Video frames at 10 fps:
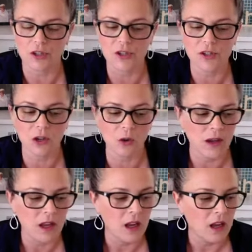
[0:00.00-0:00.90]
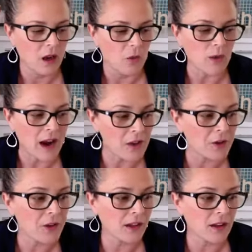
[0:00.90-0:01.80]
So
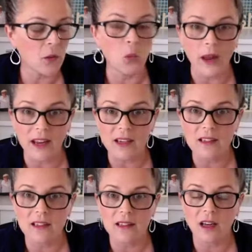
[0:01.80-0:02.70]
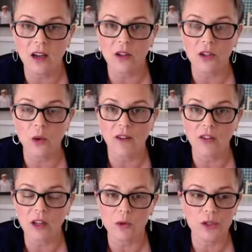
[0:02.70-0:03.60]
rather than wait until you have a
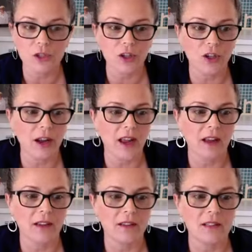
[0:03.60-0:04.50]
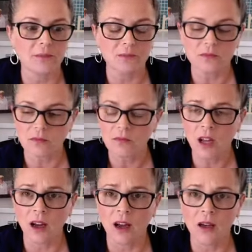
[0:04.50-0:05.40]
closure and
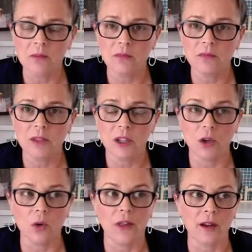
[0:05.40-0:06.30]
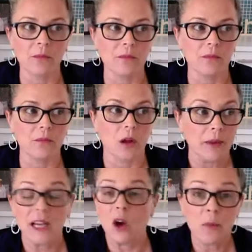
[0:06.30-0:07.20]
um, you know, then oh my,
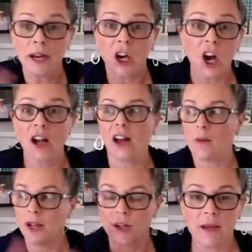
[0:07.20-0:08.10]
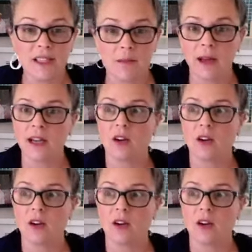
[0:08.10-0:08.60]
oh my God, how am I going to make some money? Oh